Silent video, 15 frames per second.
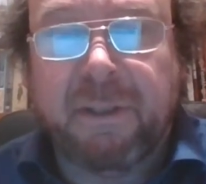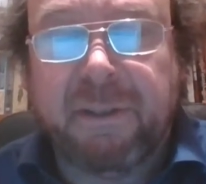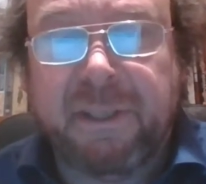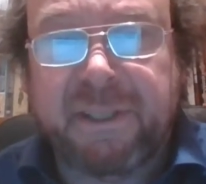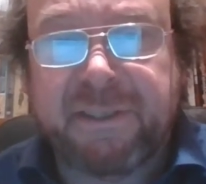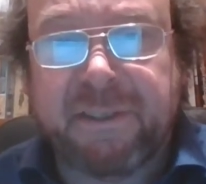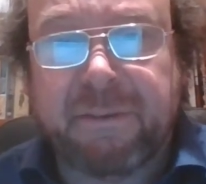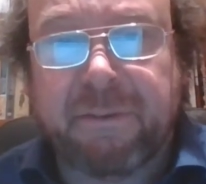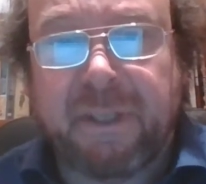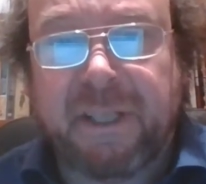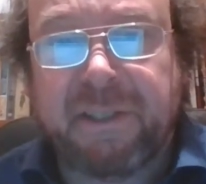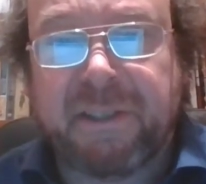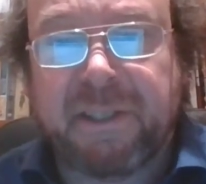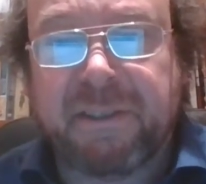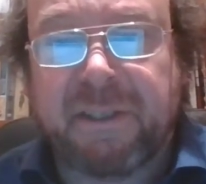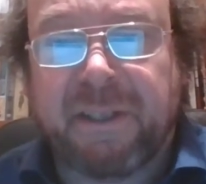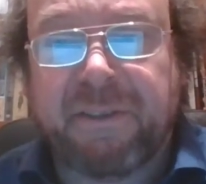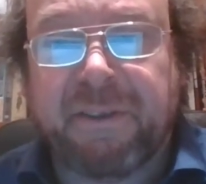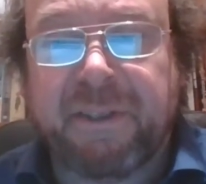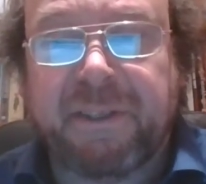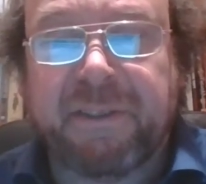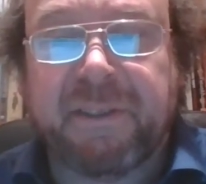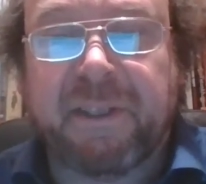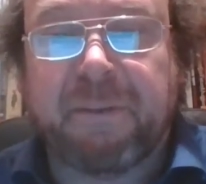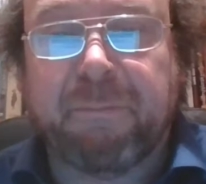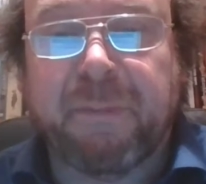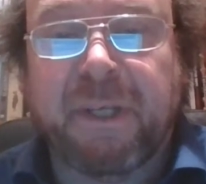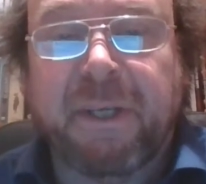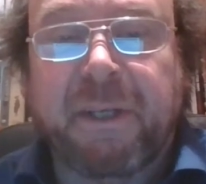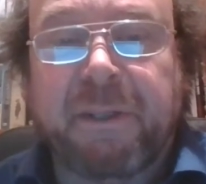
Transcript: lease and rent, and other income,